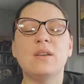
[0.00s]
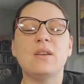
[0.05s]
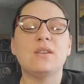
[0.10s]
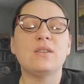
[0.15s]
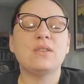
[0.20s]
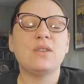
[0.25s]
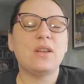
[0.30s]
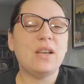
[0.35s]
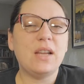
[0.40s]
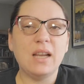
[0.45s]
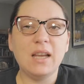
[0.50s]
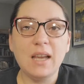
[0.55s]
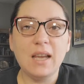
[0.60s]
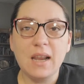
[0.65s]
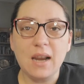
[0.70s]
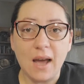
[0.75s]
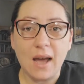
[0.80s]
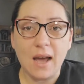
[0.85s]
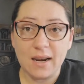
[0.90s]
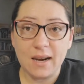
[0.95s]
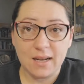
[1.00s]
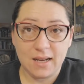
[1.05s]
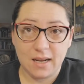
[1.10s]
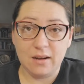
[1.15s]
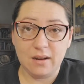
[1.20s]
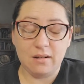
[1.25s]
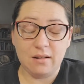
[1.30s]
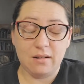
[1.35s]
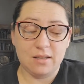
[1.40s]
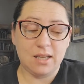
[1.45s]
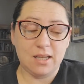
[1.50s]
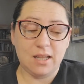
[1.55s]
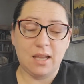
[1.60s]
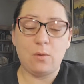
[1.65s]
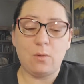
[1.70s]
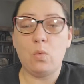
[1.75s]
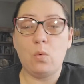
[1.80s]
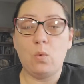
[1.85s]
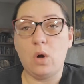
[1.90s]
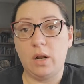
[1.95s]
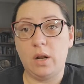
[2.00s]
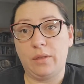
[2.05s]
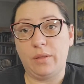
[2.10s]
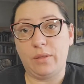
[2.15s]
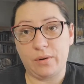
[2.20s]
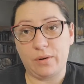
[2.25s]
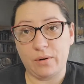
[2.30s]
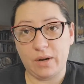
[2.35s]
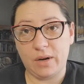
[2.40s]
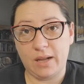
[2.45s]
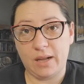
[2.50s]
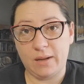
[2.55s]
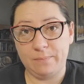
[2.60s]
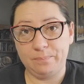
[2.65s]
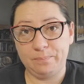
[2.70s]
So I didn't get out of here until like 1.30.